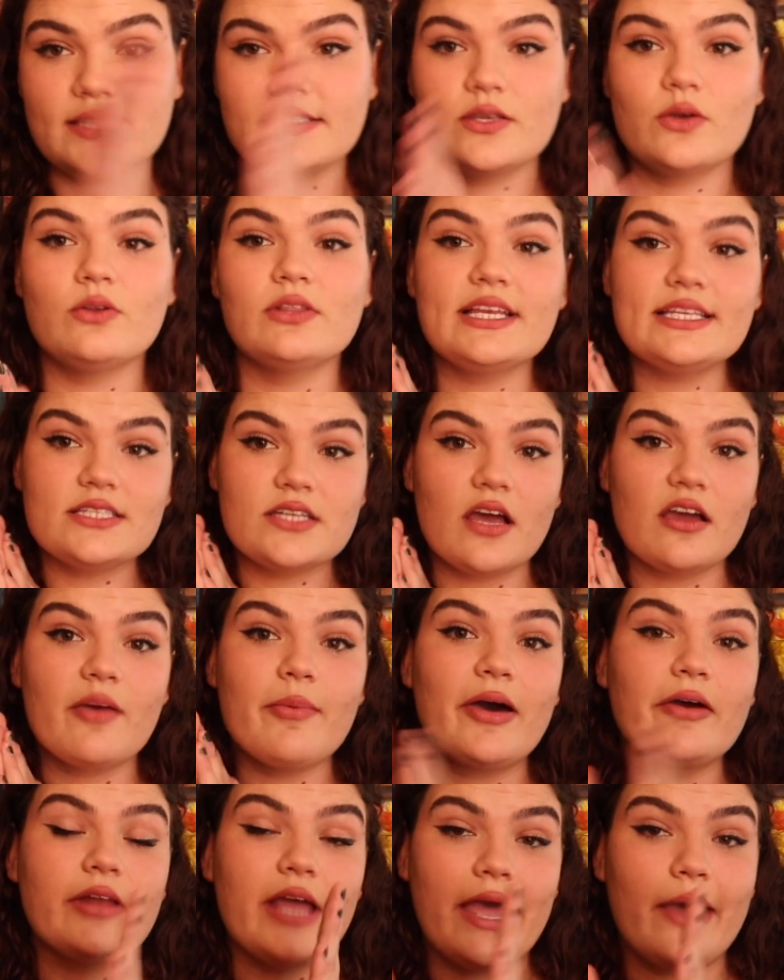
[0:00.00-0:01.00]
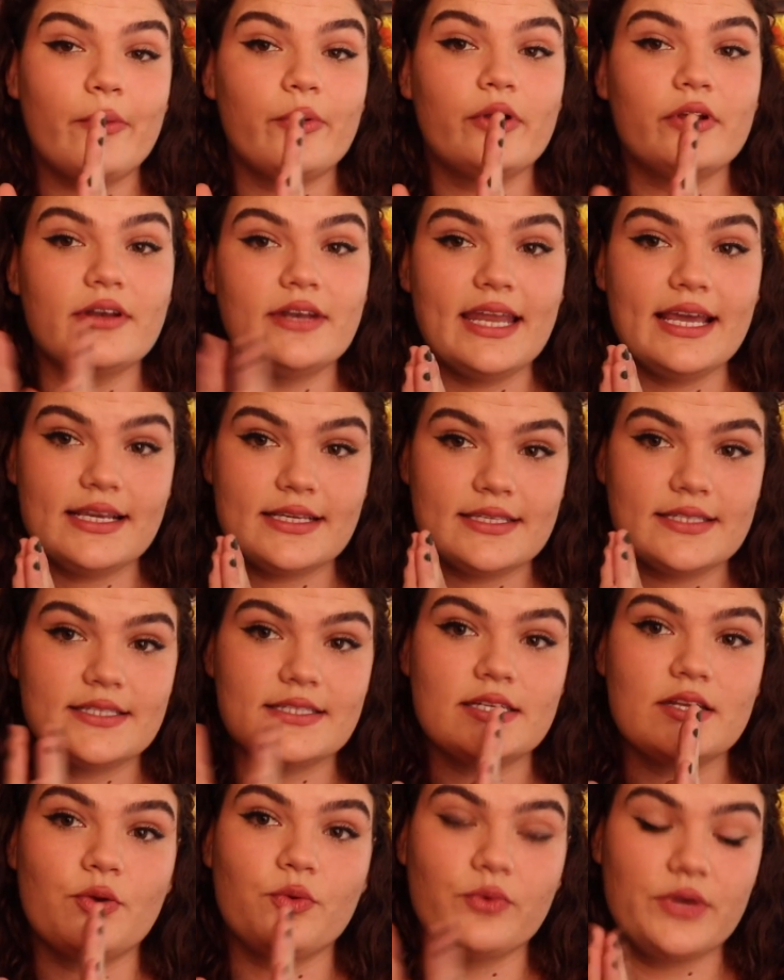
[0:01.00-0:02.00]
so let's talk about our
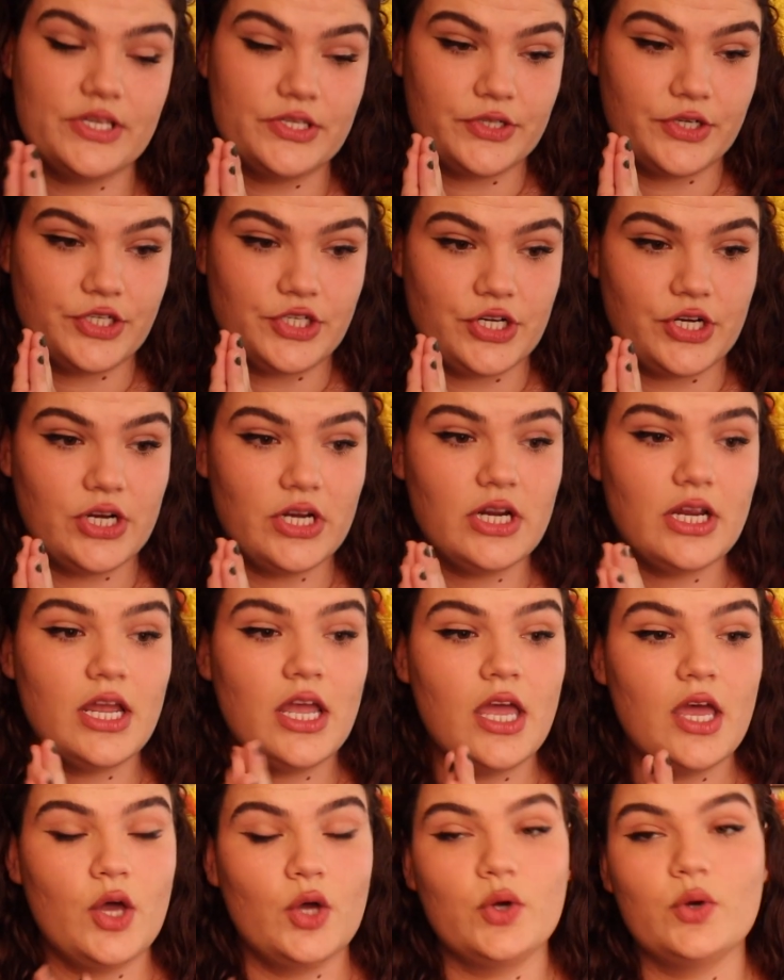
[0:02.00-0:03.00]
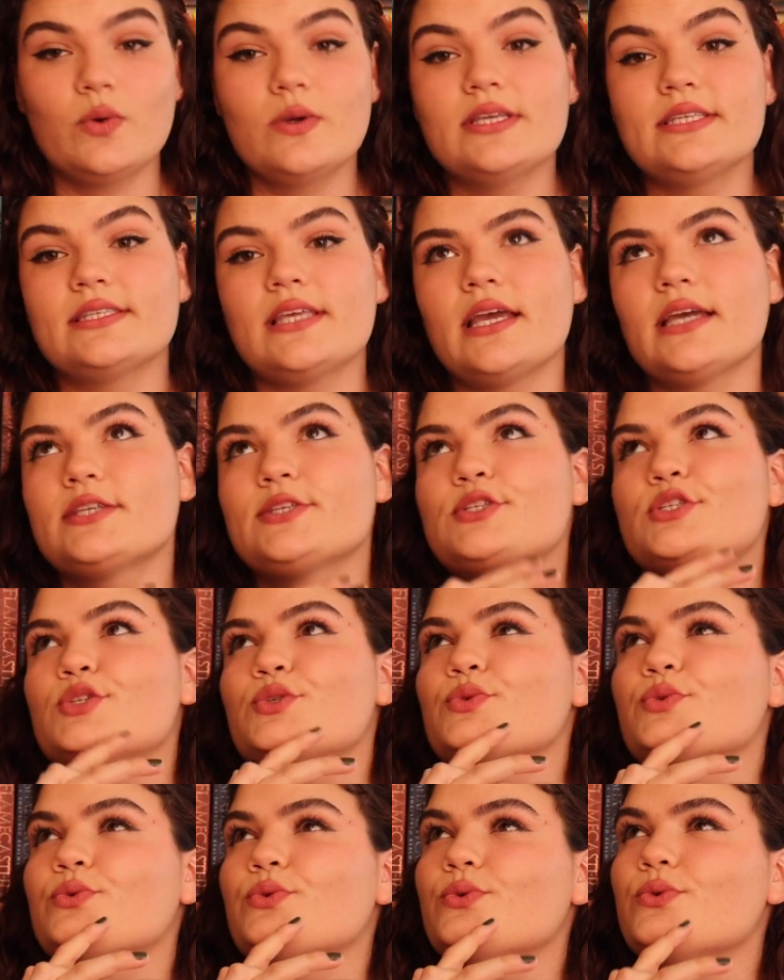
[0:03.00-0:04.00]
next researcher who is
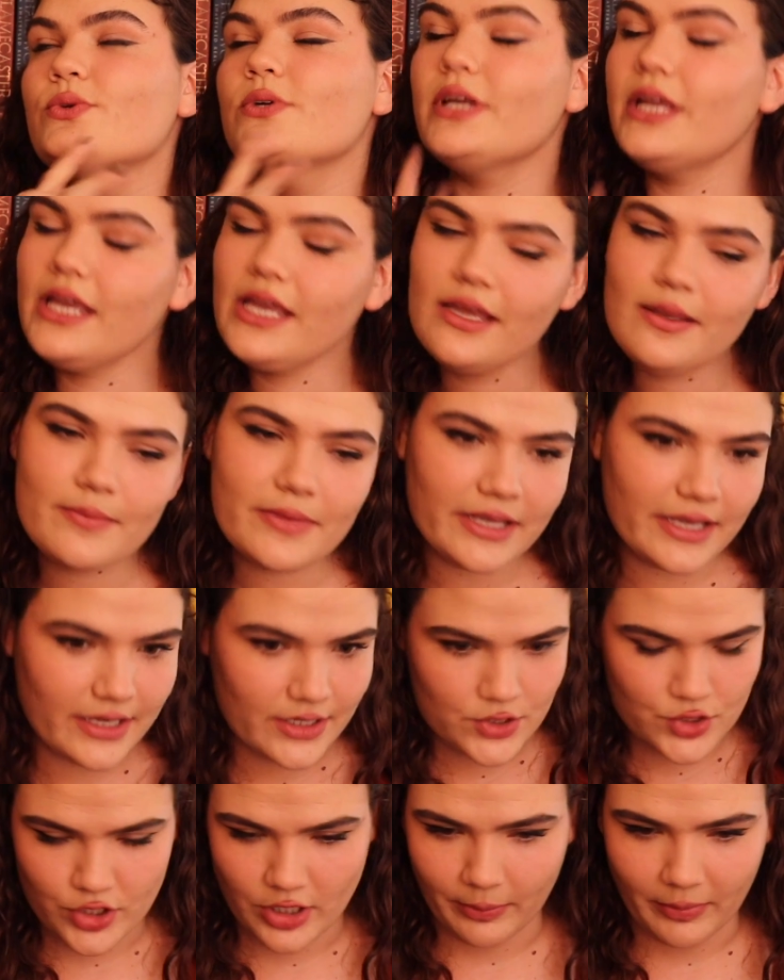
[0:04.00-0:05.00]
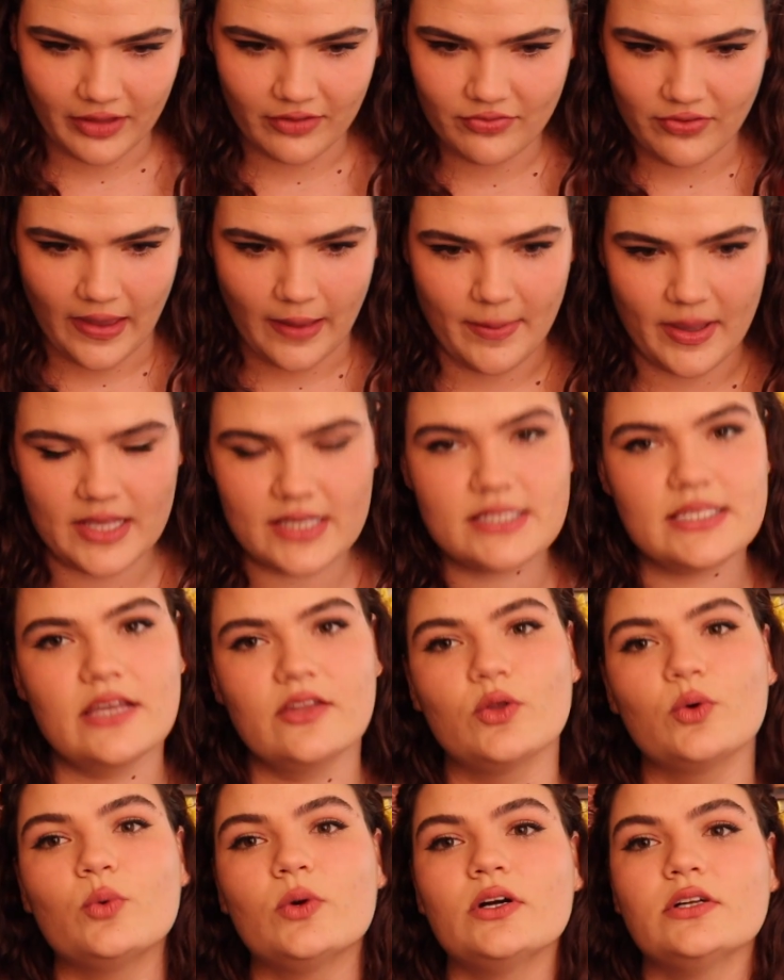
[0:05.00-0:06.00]
extremely famous in
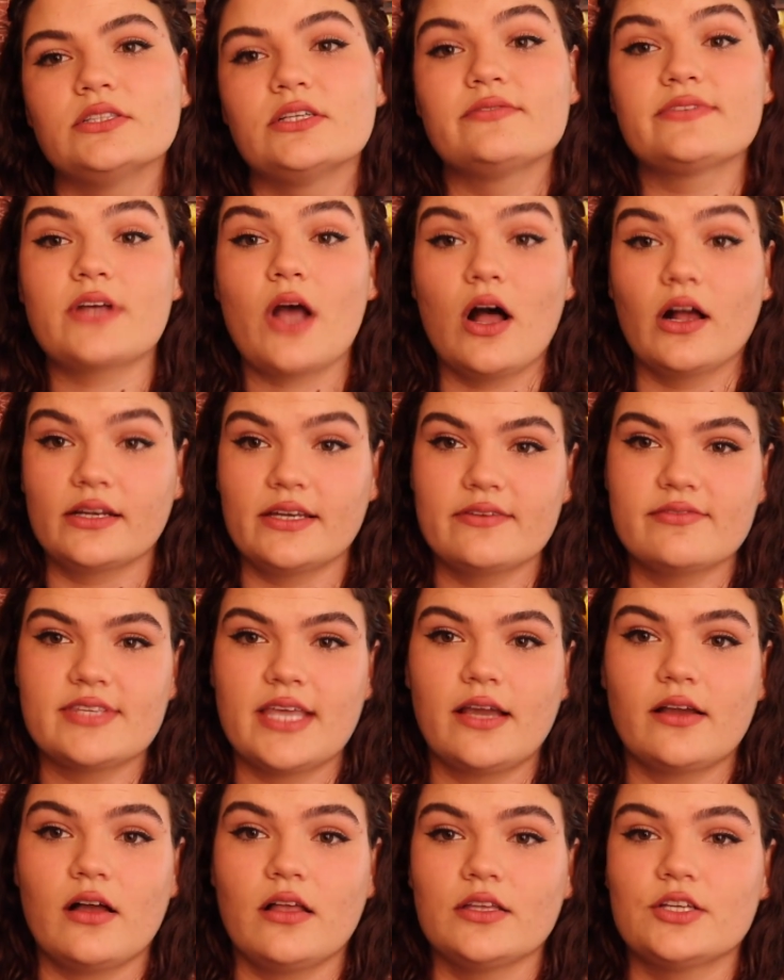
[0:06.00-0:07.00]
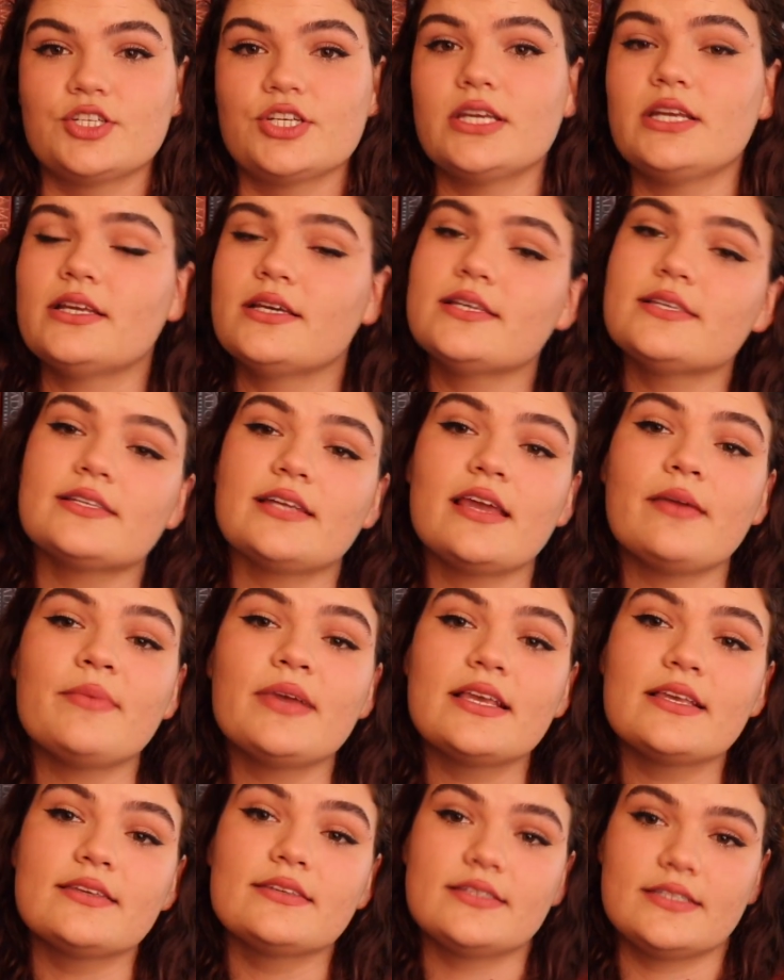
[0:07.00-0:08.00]
the world of cognitive psychology, and his name
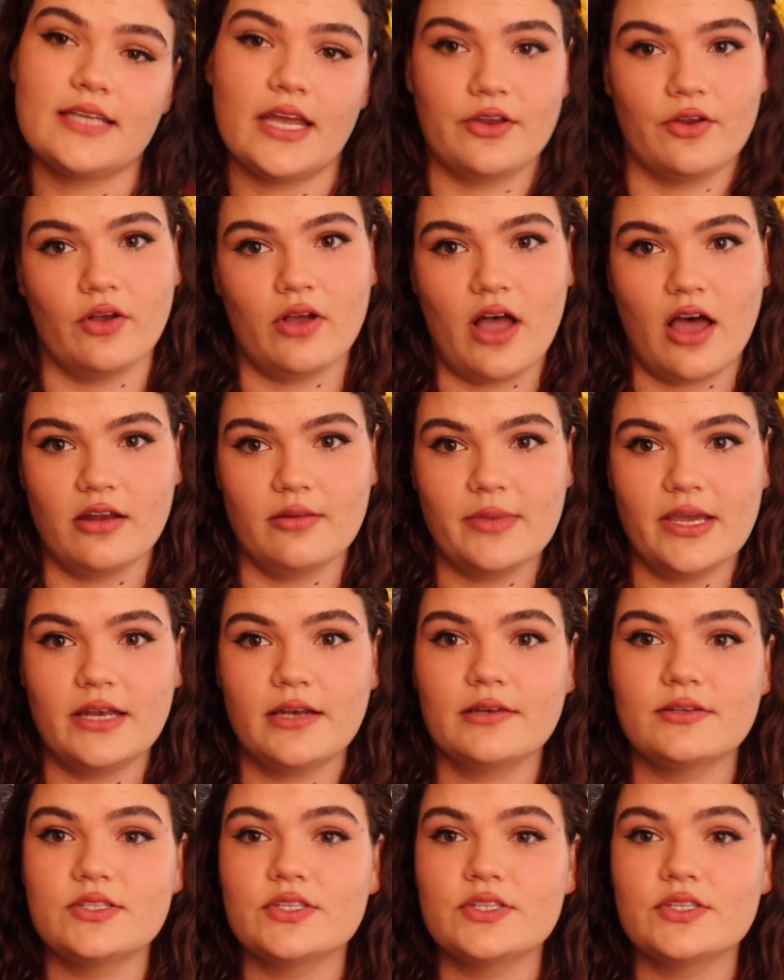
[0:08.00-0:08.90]
is Daniel Kahneman.